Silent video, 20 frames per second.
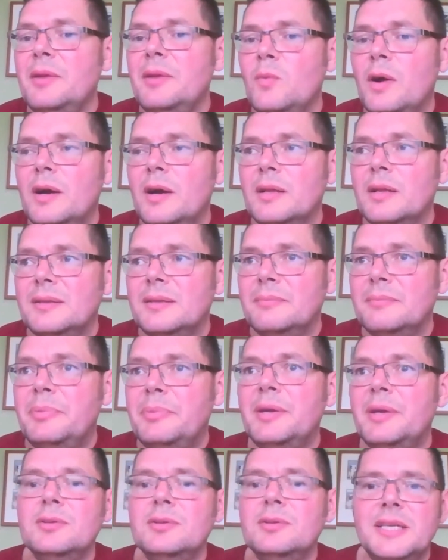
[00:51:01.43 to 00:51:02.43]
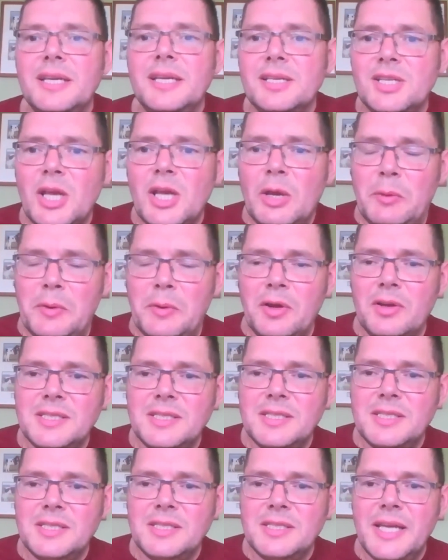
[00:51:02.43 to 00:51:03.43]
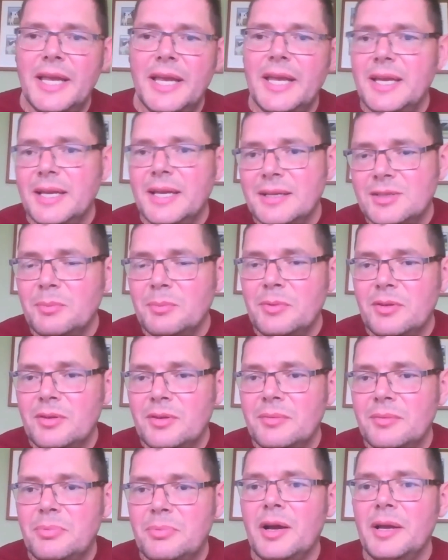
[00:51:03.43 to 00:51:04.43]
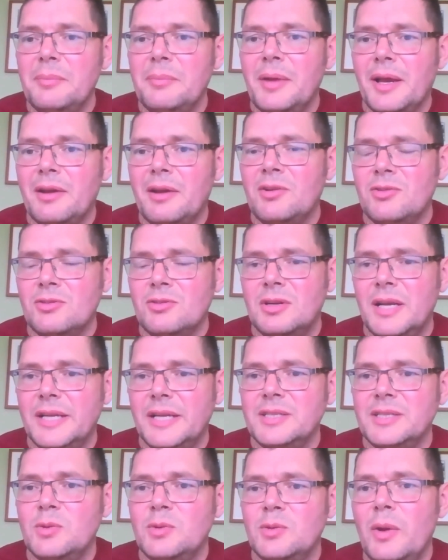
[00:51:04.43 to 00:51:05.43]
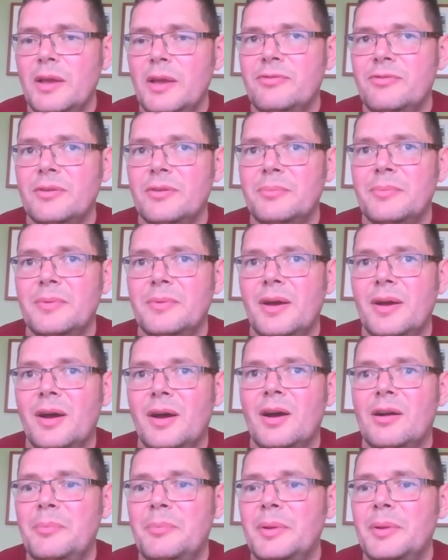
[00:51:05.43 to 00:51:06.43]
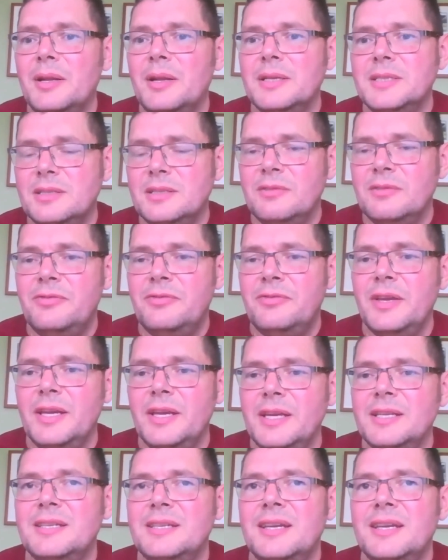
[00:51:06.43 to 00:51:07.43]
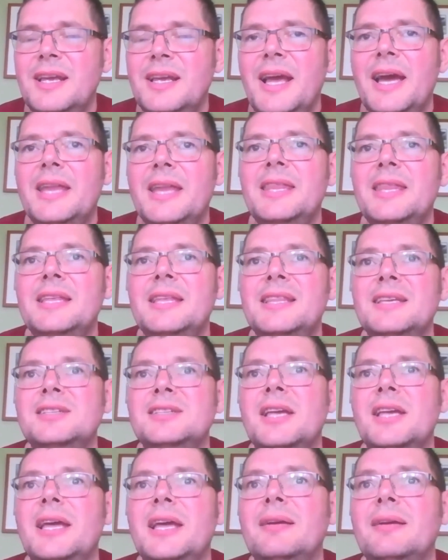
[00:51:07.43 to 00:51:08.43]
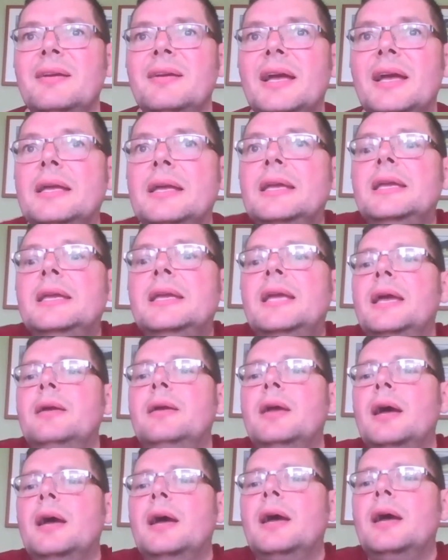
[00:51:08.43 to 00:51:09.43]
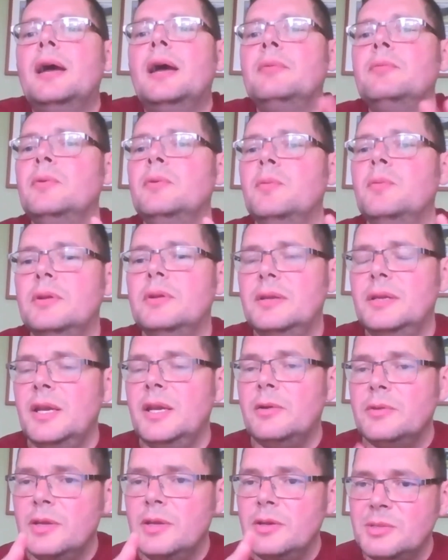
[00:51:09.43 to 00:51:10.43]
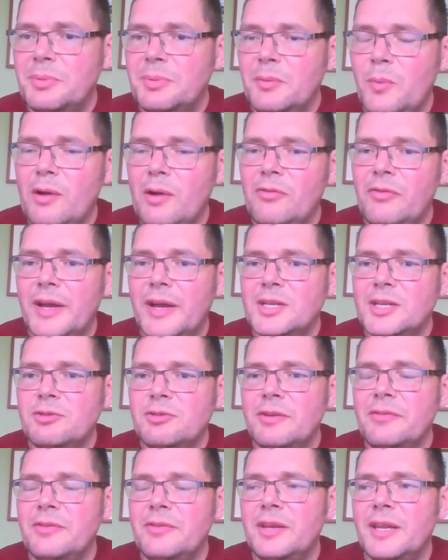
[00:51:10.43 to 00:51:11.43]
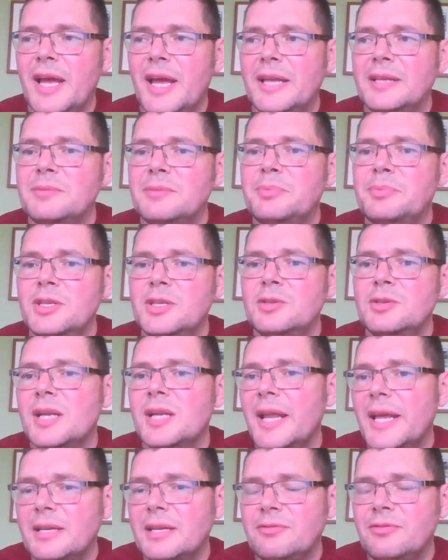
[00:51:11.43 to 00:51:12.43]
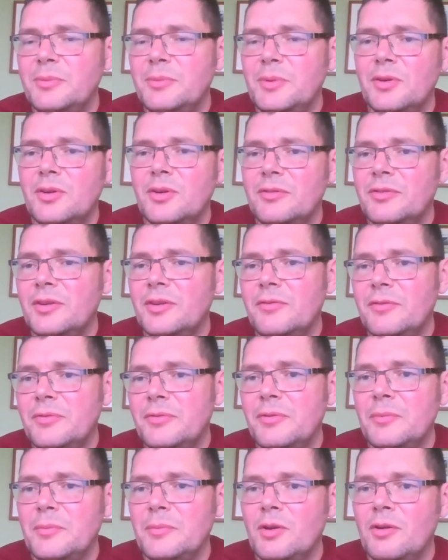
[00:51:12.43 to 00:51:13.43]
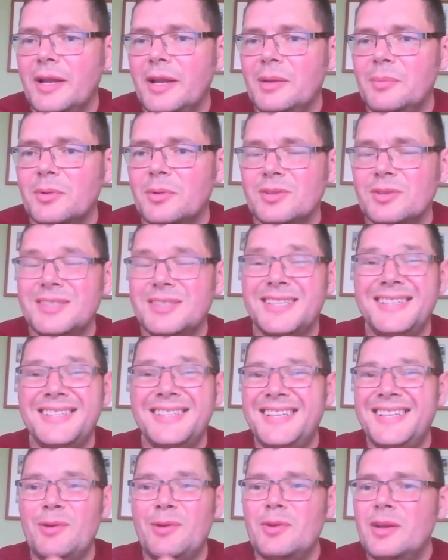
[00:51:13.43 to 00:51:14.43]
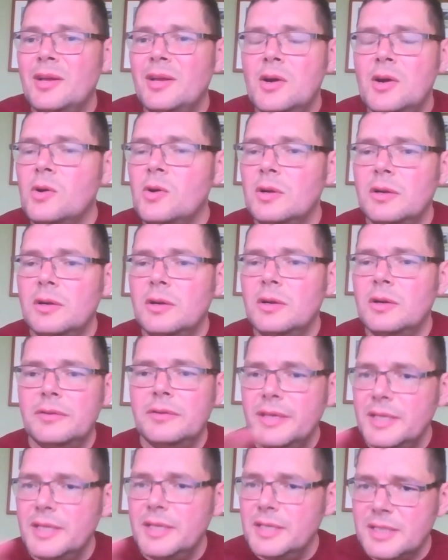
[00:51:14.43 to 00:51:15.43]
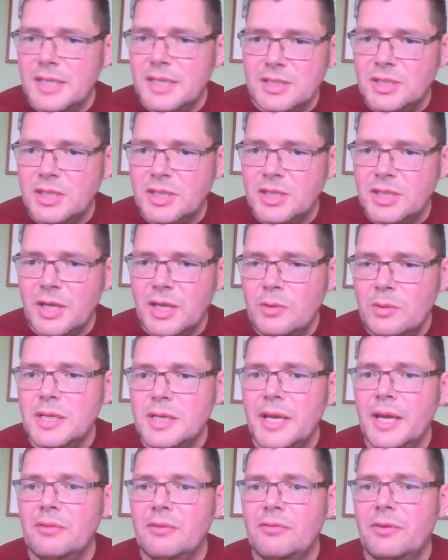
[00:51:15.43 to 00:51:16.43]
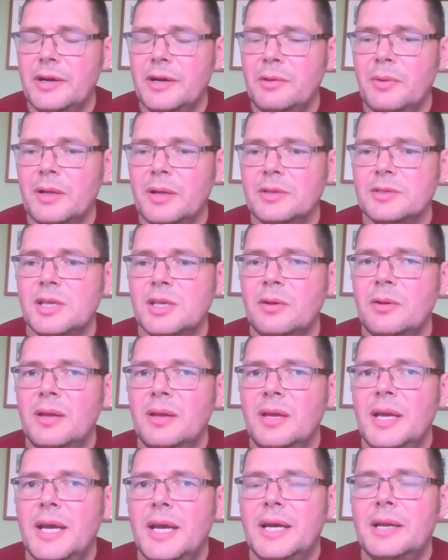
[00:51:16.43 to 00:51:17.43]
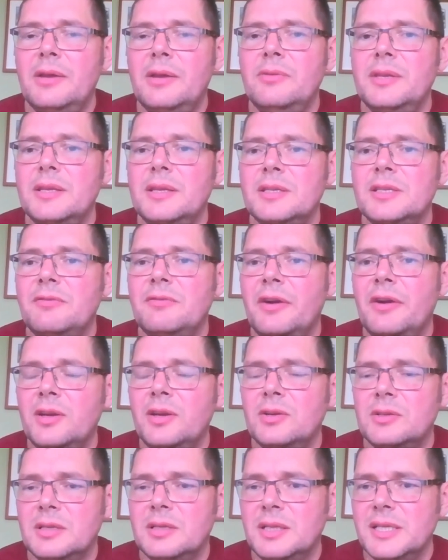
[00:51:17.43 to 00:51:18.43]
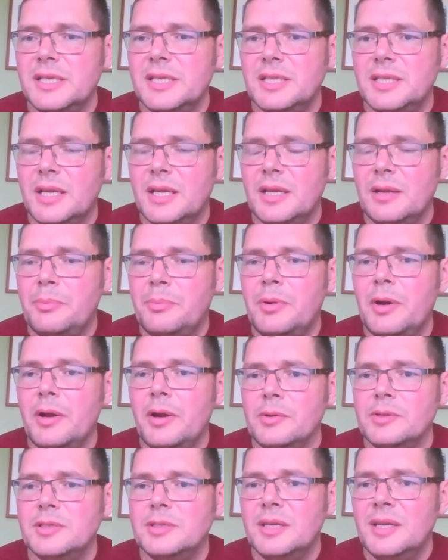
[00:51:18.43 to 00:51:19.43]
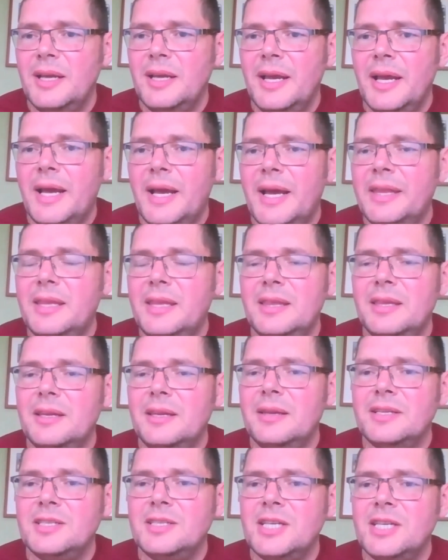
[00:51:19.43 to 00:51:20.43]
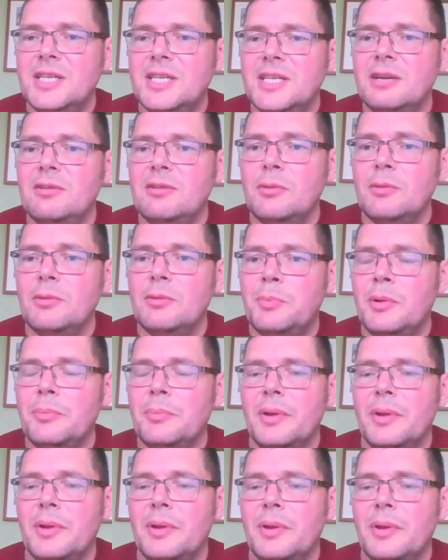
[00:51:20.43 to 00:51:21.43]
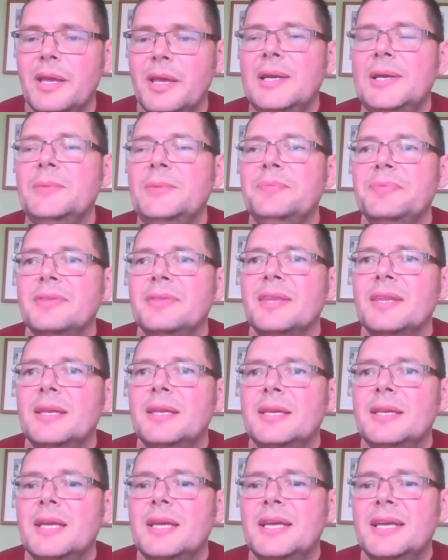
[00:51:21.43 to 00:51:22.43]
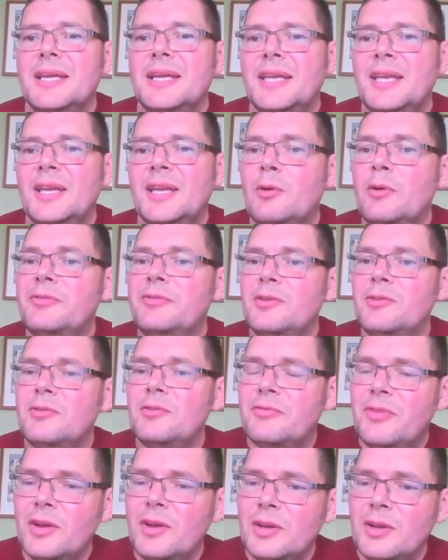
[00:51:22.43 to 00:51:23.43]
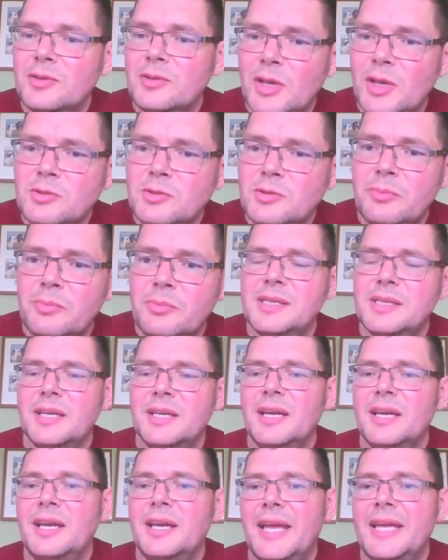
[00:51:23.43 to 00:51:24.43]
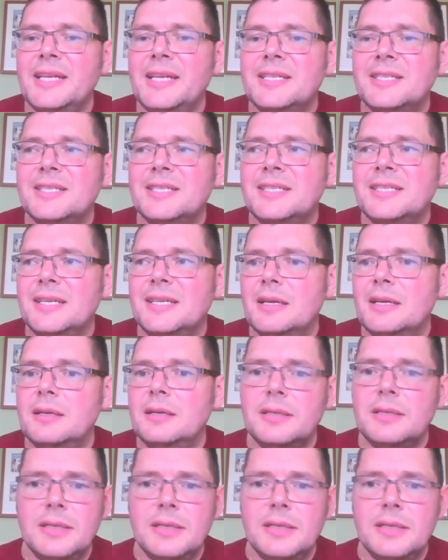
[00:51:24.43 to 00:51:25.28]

And meanwhile, building is going on, taking some of the prime agricultural land away from our ability to feed. And then they say, yeah, and we want you to be welfare driven and produce less from your animals. And all of these things don't go together very well. So I don't think there's a very good holistic approach. And then the general public, if you follow social media, it's